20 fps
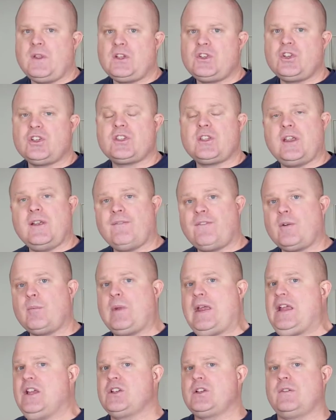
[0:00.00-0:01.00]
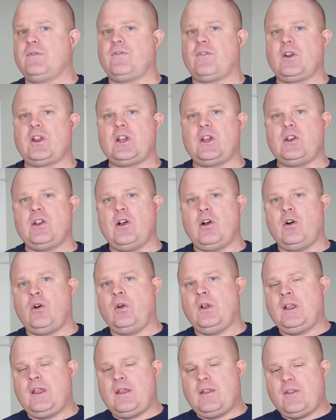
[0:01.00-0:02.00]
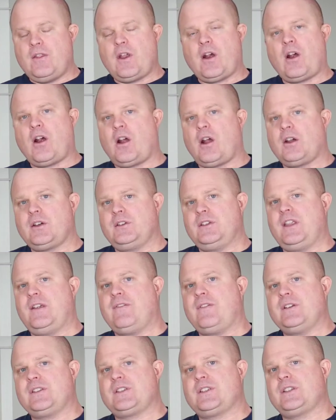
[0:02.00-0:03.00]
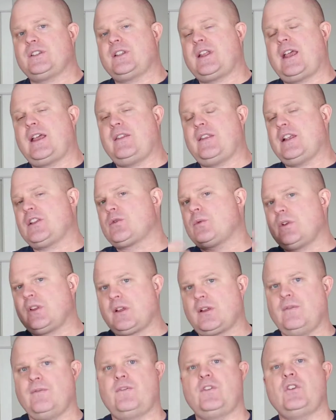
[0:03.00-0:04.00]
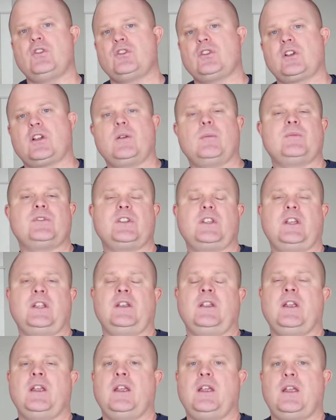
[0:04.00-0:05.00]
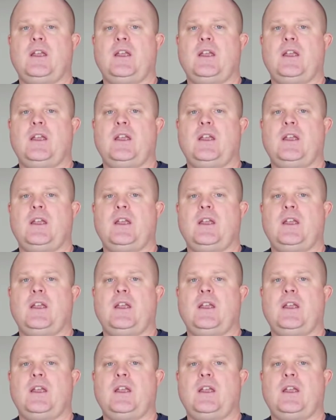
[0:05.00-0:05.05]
Just information for you to know, there are differences in that, and that's where the confusion comes in.